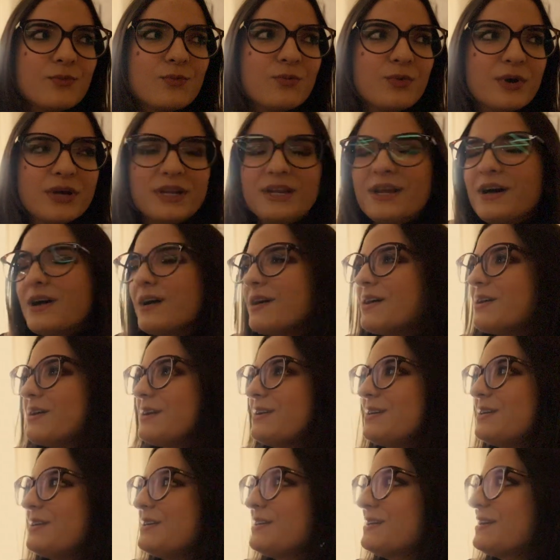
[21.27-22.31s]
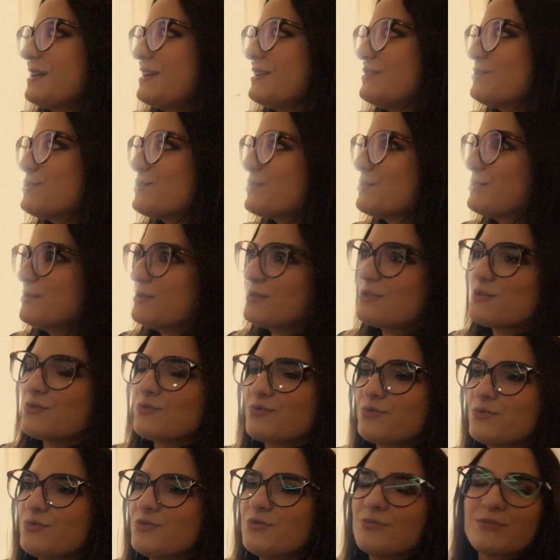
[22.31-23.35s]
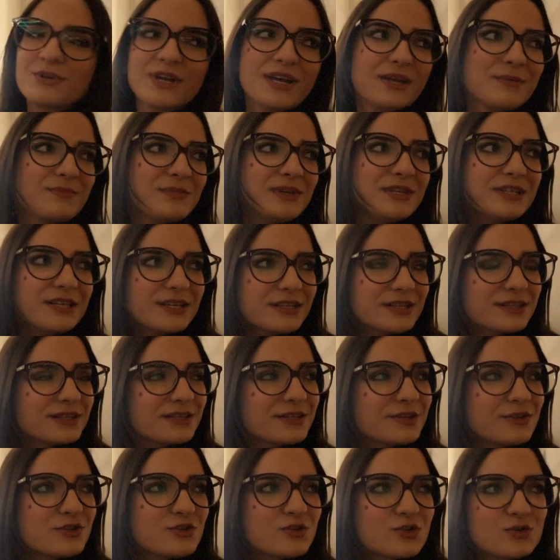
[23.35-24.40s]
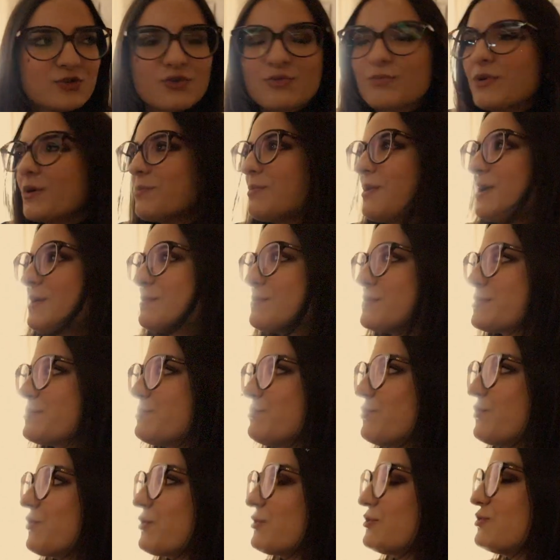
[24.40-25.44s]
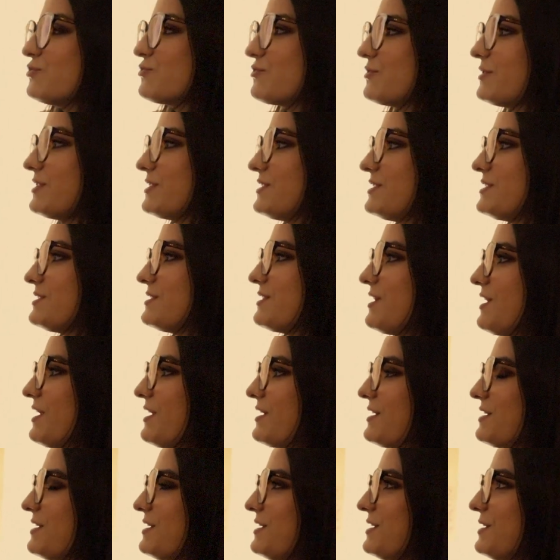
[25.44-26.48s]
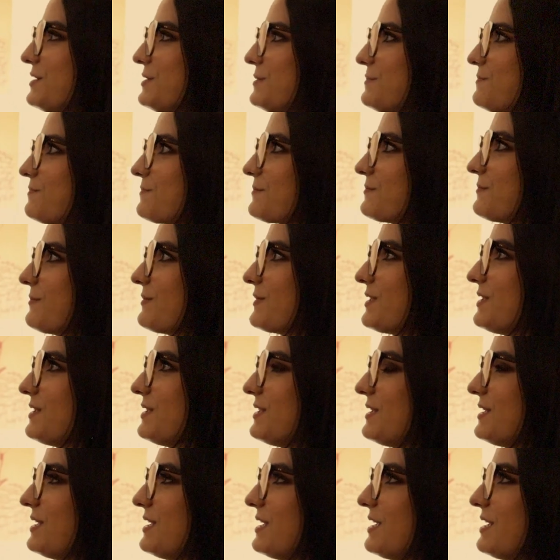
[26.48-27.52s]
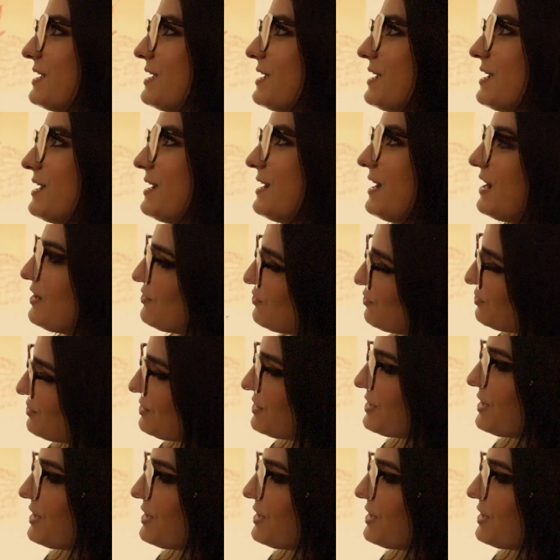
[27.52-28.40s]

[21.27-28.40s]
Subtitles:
When I entered this room and I immediately saw my mom's portrait, I thought